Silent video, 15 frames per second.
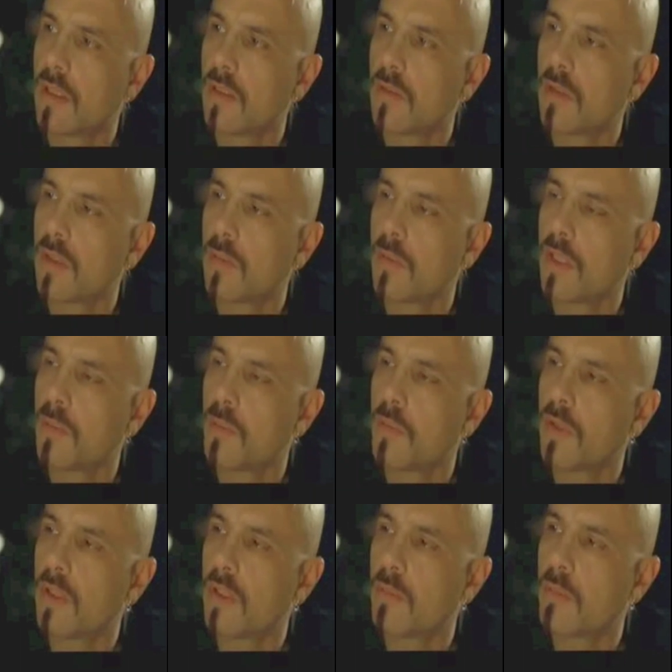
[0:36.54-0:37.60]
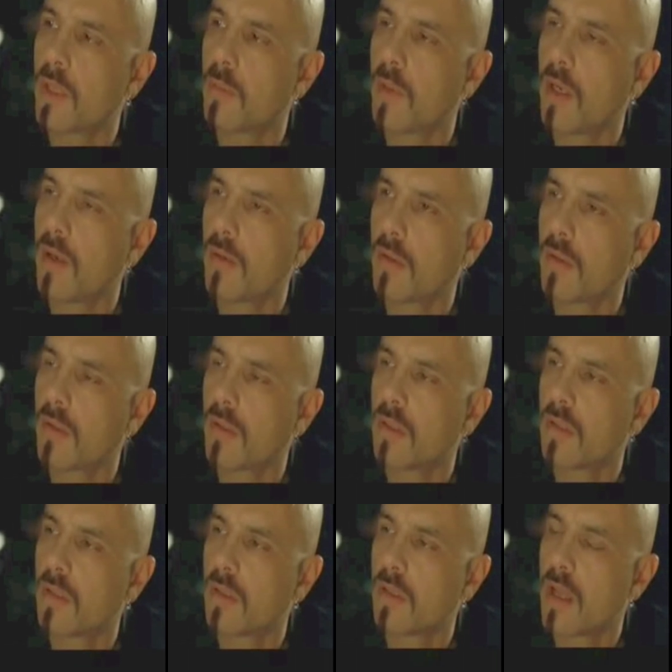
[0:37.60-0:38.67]
I know that when I put it in my mouth,
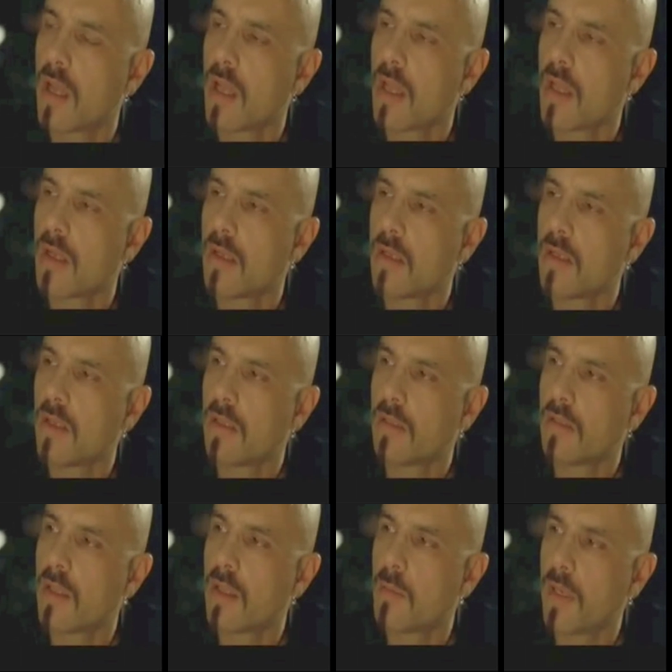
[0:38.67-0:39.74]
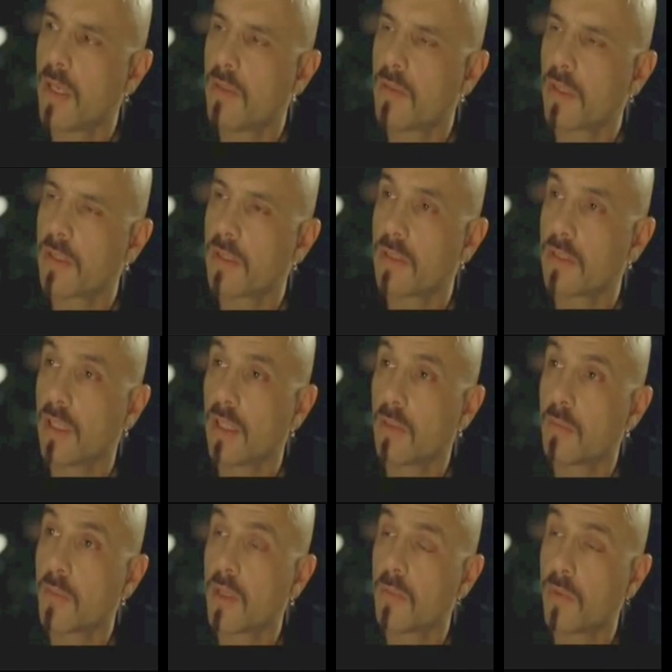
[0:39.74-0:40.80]
the Matrix is
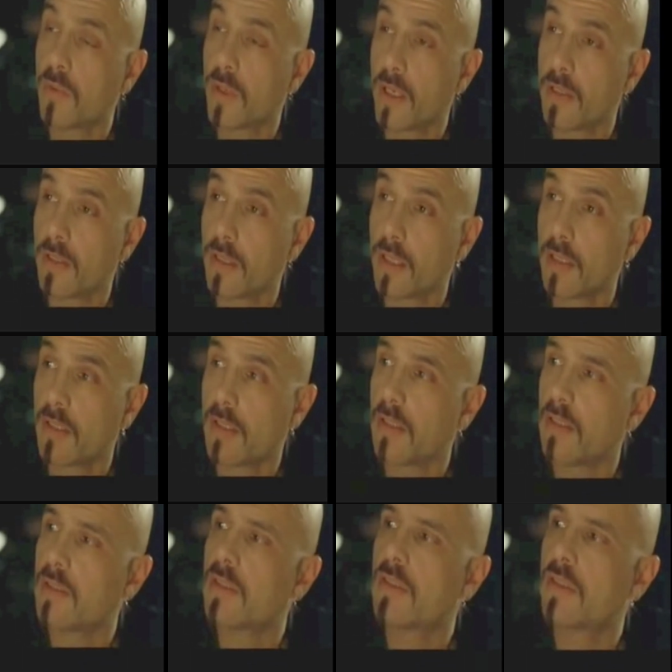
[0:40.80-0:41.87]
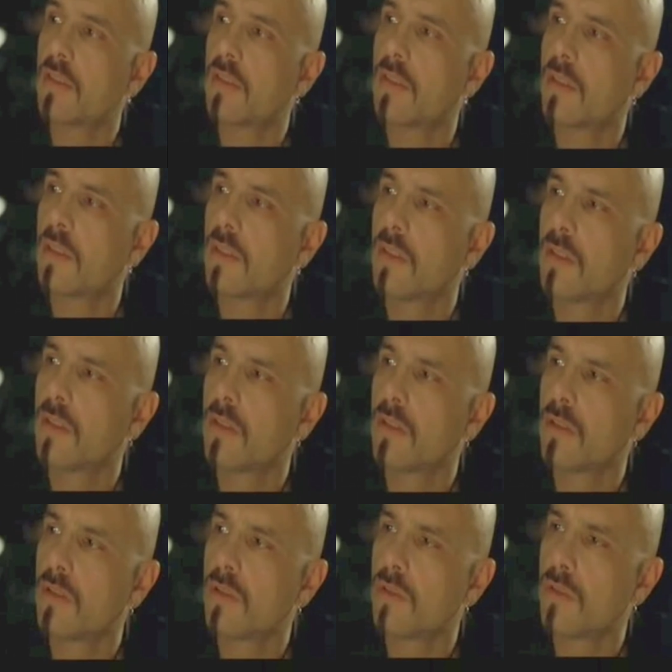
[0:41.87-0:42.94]
telling my brain that it is
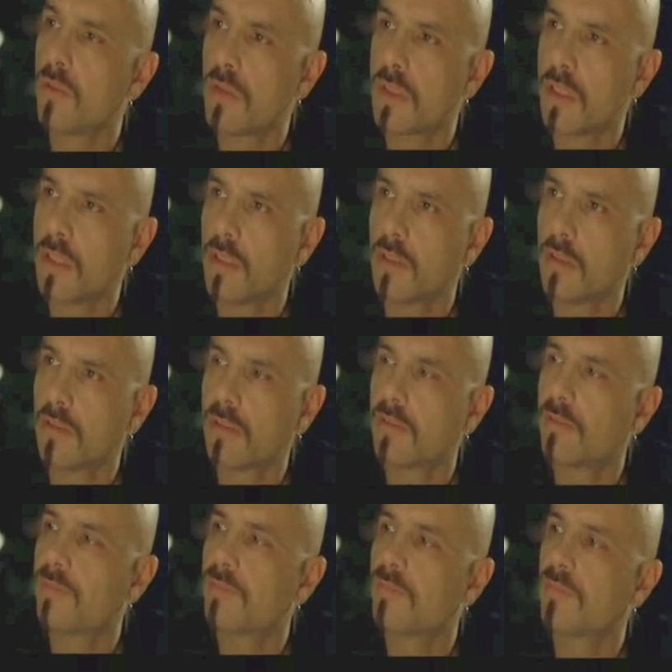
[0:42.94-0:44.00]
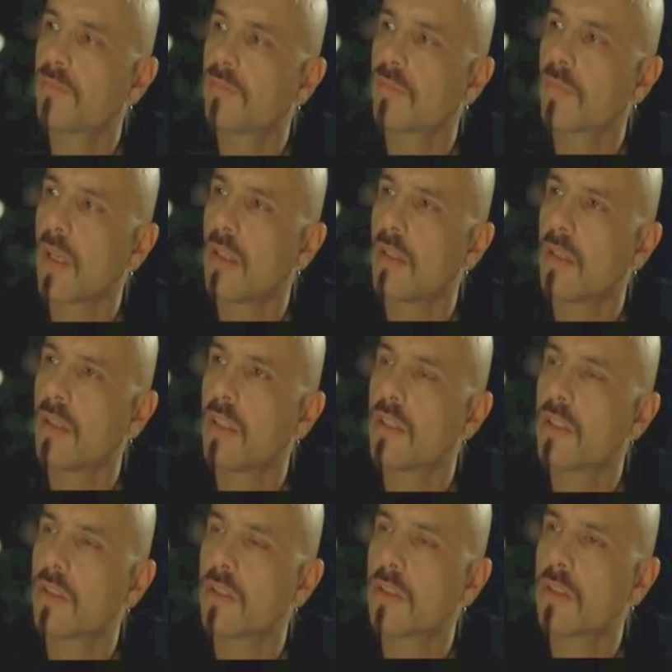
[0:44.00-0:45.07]
juicy and
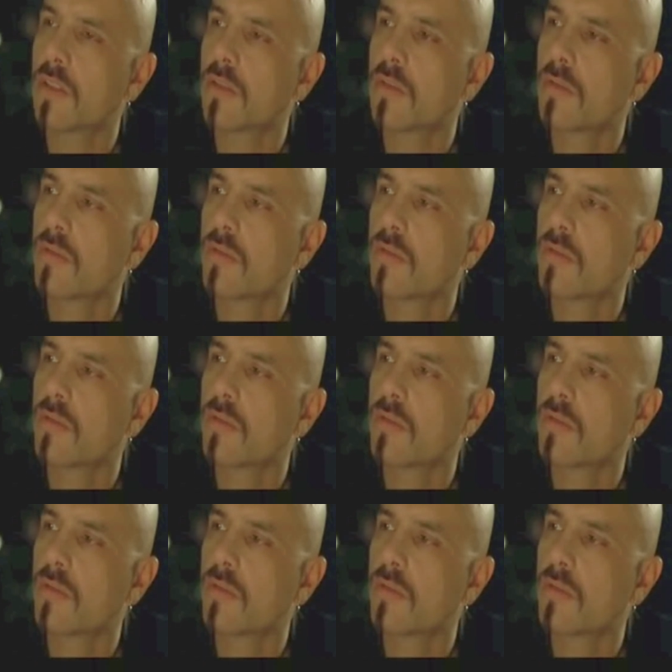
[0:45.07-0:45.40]
delicious.